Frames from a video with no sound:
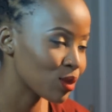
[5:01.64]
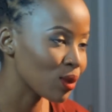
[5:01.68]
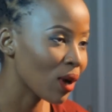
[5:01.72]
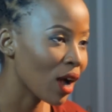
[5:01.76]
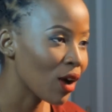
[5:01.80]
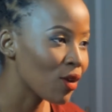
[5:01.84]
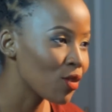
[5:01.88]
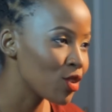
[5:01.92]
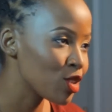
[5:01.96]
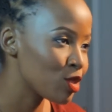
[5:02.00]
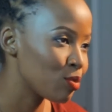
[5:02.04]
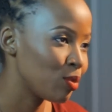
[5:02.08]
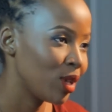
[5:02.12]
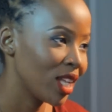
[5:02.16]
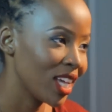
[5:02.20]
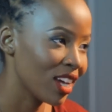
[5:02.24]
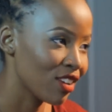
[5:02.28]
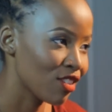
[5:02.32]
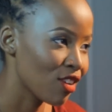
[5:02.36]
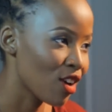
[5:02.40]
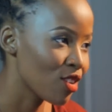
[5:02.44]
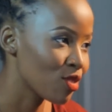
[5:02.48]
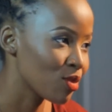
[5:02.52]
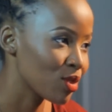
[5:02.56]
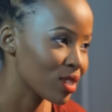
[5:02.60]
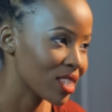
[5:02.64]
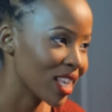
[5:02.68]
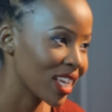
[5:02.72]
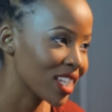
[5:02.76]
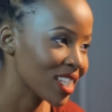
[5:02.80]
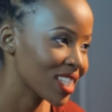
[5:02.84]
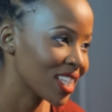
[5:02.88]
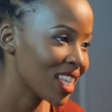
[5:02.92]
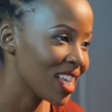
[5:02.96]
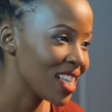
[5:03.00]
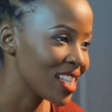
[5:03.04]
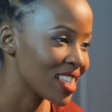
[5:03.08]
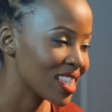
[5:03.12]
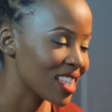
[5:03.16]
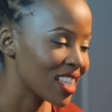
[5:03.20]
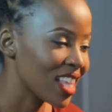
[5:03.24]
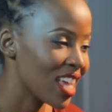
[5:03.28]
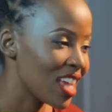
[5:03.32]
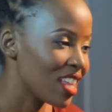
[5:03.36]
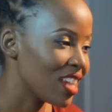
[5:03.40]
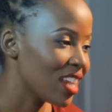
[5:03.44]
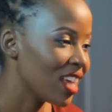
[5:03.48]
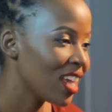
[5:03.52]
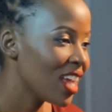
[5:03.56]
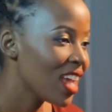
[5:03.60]
so I always play around with such things, and
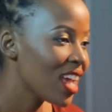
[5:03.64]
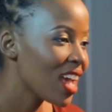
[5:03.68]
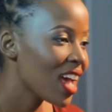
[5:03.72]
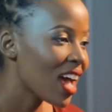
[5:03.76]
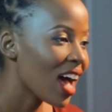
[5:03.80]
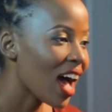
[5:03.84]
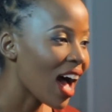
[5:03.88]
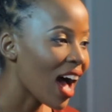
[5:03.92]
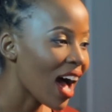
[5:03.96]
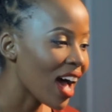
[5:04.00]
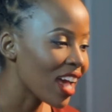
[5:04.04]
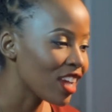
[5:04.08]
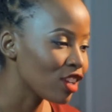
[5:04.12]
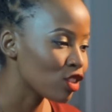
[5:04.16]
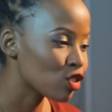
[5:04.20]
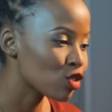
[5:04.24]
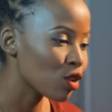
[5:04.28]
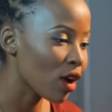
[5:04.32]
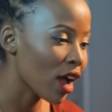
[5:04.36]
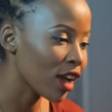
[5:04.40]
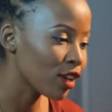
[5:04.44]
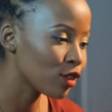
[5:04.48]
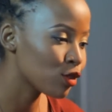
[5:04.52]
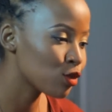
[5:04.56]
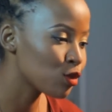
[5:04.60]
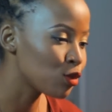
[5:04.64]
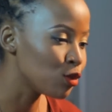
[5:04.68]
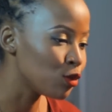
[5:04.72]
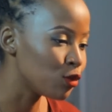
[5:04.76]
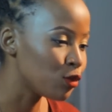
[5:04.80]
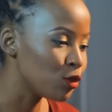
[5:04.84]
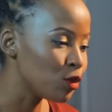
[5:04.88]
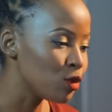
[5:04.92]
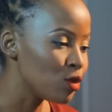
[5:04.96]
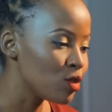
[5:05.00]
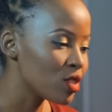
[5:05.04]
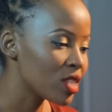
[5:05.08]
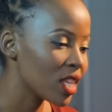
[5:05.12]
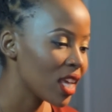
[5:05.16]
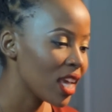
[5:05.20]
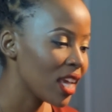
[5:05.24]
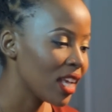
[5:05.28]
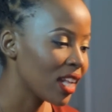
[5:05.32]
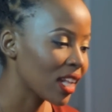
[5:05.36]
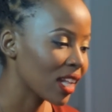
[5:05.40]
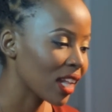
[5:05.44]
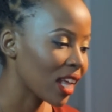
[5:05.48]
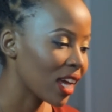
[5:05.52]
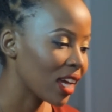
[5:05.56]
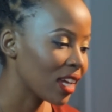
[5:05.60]
then I try to fuse
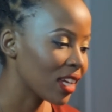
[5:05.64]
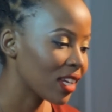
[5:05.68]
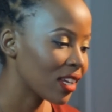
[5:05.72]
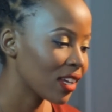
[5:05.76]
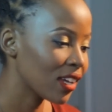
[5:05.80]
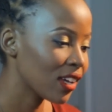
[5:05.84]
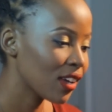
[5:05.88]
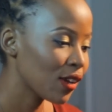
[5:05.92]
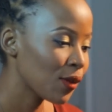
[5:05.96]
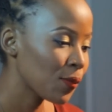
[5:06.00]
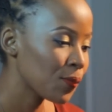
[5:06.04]
in like